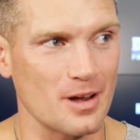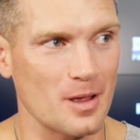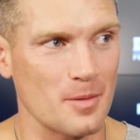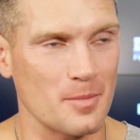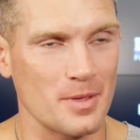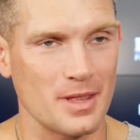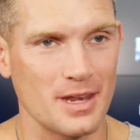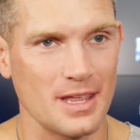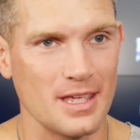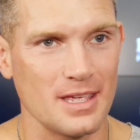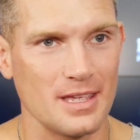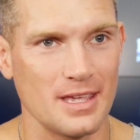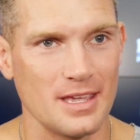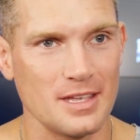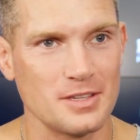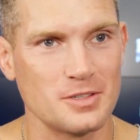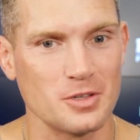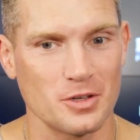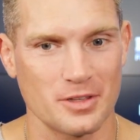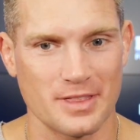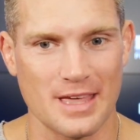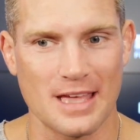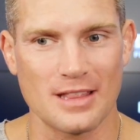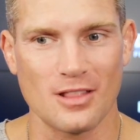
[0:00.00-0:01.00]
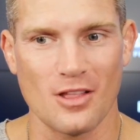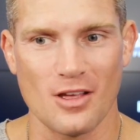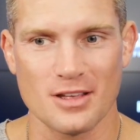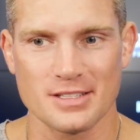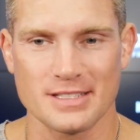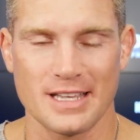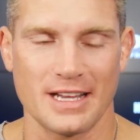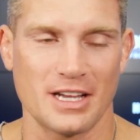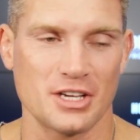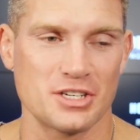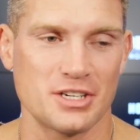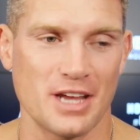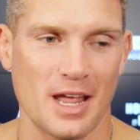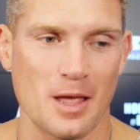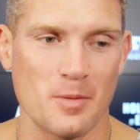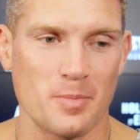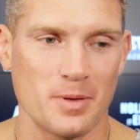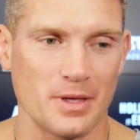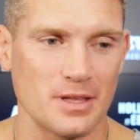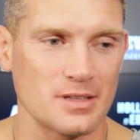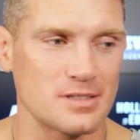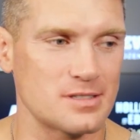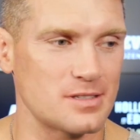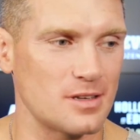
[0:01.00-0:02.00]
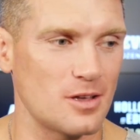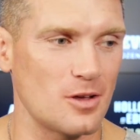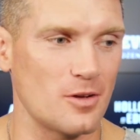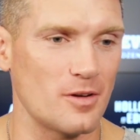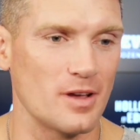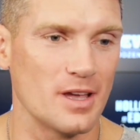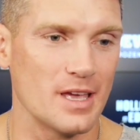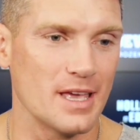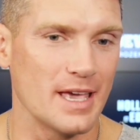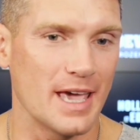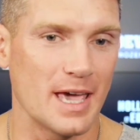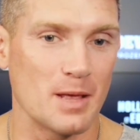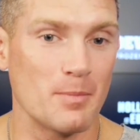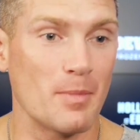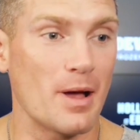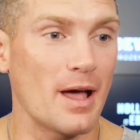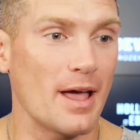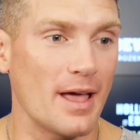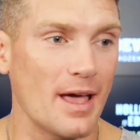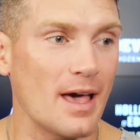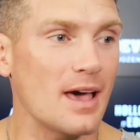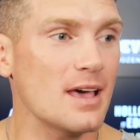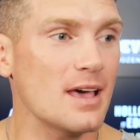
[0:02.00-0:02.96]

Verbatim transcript: I mean, he, he took that loss like a champion. So in my